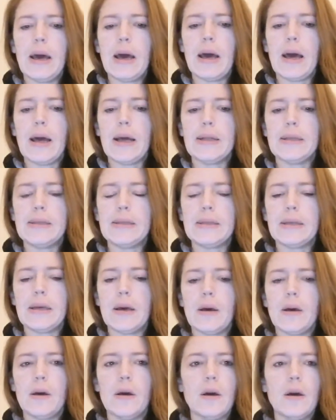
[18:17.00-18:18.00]
and,
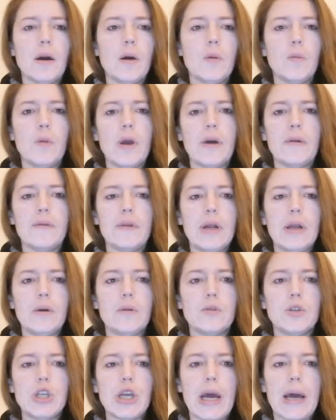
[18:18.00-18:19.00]
uh, and we have a
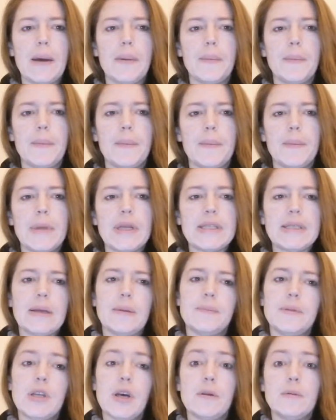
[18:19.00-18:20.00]
little chat.
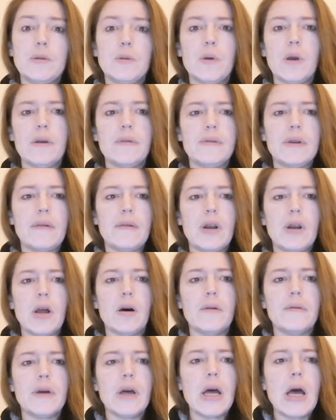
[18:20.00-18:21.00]
Sometimes we even have a
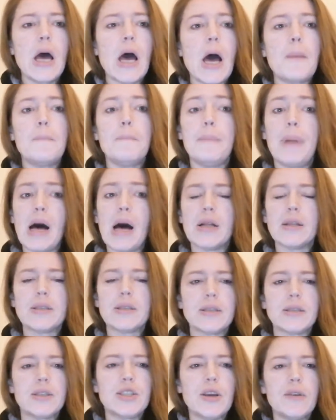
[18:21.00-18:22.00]
laugh.
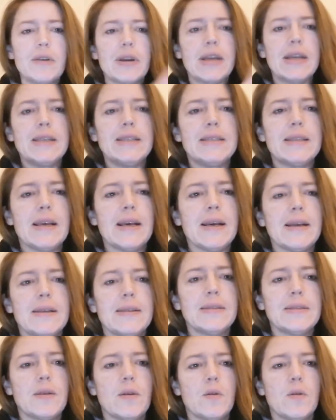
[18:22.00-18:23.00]
But Cherokee
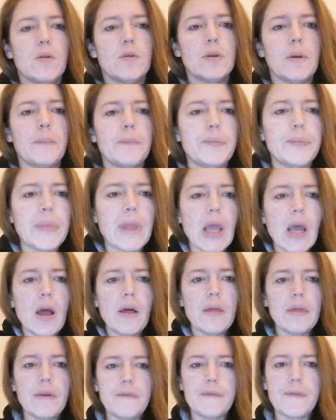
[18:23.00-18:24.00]
says, hold up,
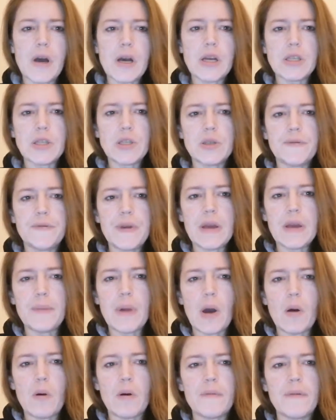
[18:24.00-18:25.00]
the first
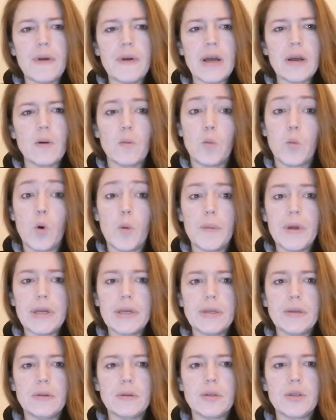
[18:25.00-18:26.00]
female eva
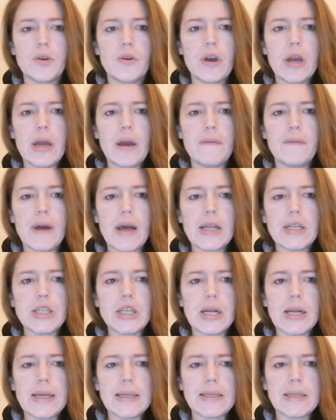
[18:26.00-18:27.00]
woman, sorry,
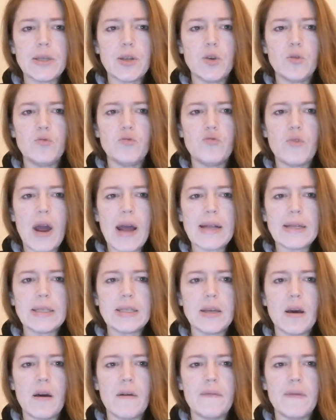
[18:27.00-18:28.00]
evangelist who ran
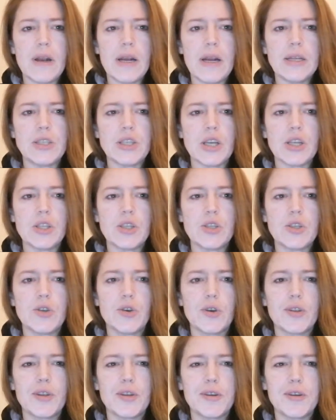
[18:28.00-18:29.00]
to her village and
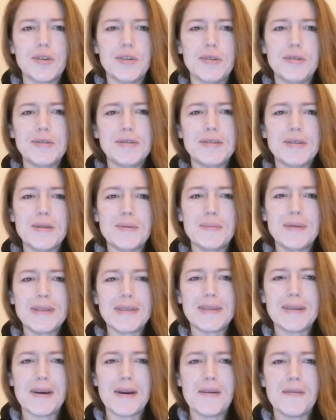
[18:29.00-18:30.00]
took the good news to the
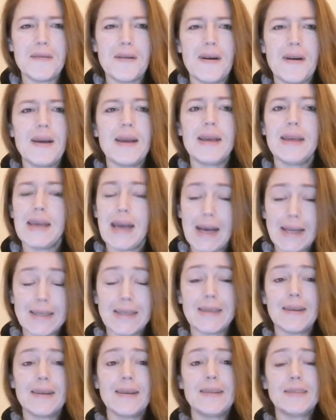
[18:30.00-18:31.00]
Messiah.
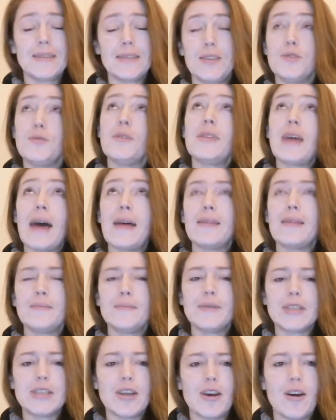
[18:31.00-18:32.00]
Yes. To that the
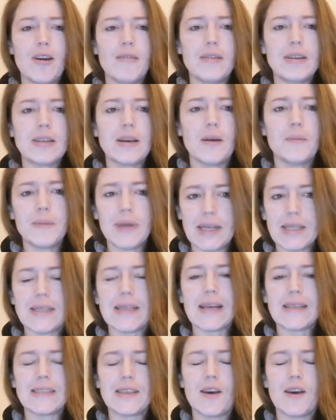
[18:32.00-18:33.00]
Messiah had come. Yes,
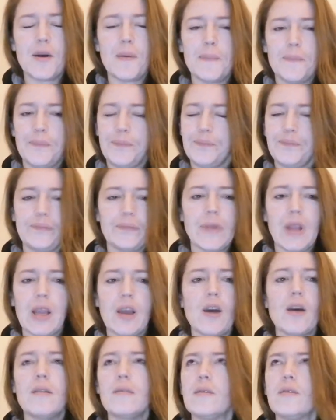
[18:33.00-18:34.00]
that's her.
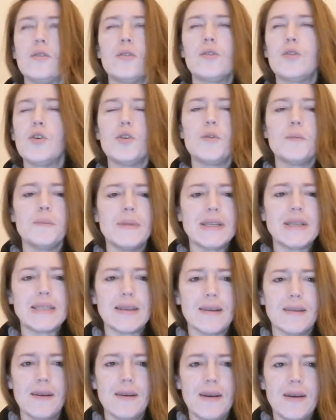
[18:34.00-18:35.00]
C couldn't miss
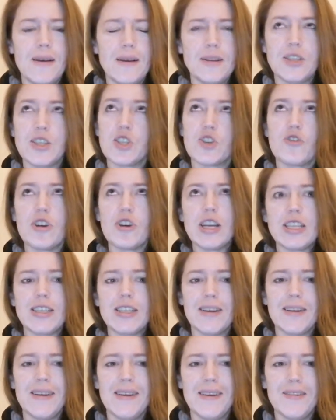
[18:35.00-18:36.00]
her.
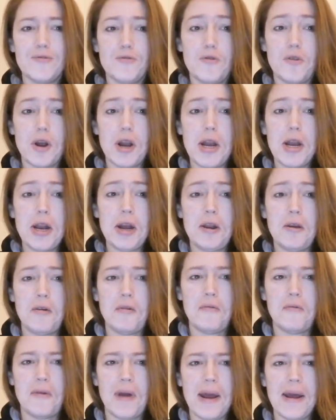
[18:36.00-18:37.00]
Screeching, running
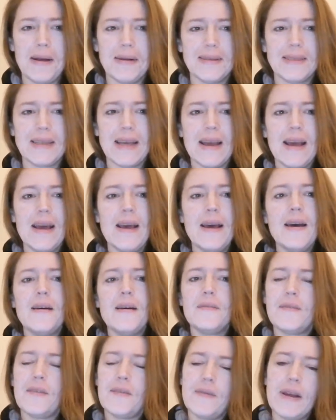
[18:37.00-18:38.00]
around
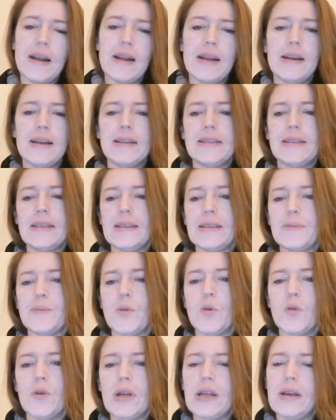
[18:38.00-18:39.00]
for Villainous. It's
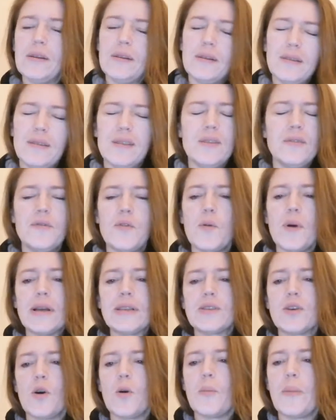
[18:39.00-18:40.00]
morning. You've
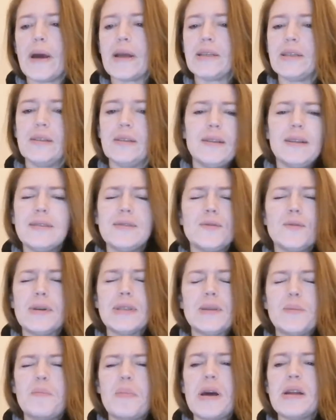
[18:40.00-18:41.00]
always got a pedant. There's
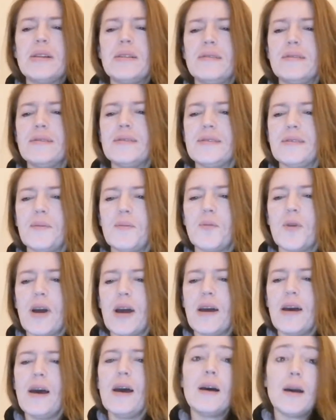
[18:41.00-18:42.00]
always a pedant
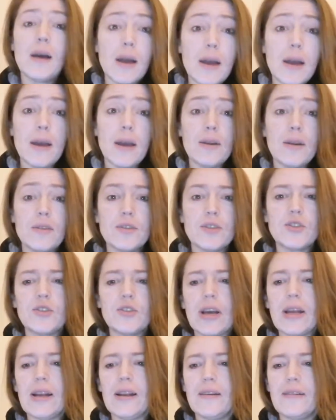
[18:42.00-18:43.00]
somewhere in
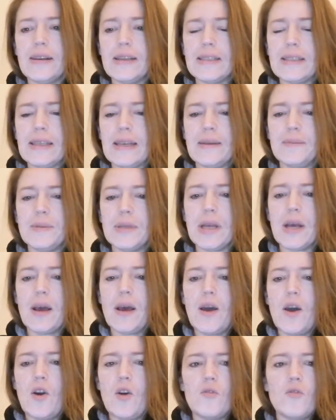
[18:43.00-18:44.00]
Australia, it seems.
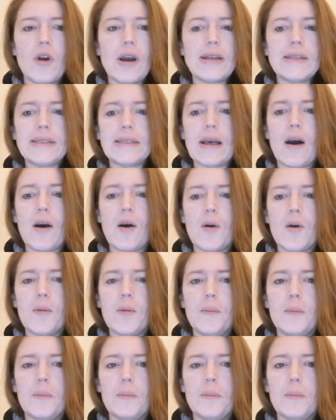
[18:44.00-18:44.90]
Right, so